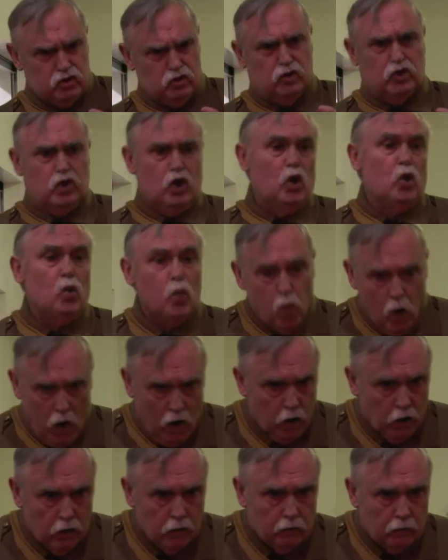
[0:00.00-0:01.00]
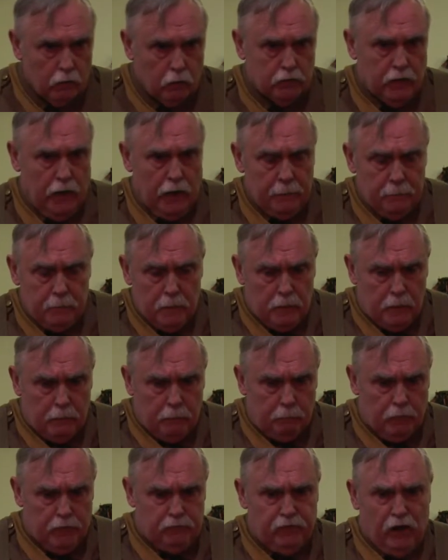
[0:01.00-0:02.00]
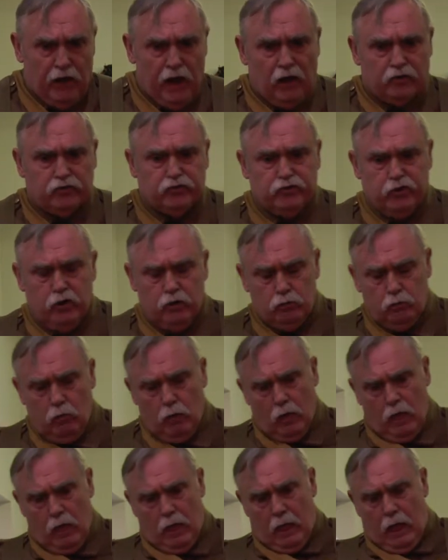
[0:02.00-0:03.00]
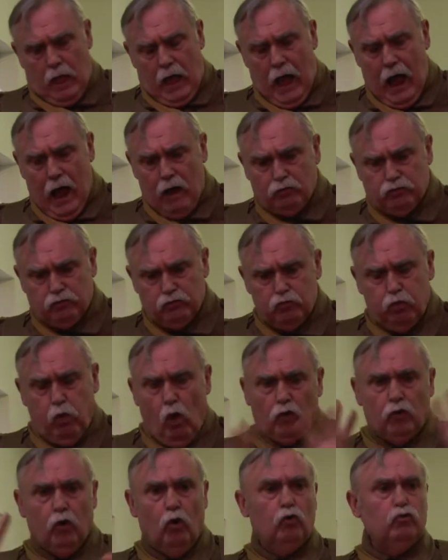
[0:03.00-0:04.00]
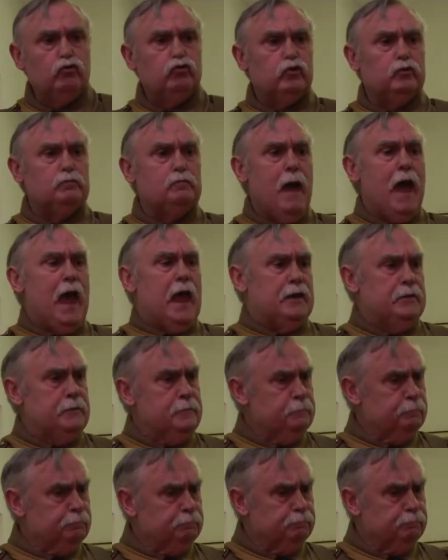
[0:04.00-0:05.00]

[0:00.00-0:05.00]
goo. Okay? But if I asked you, out of 100 men,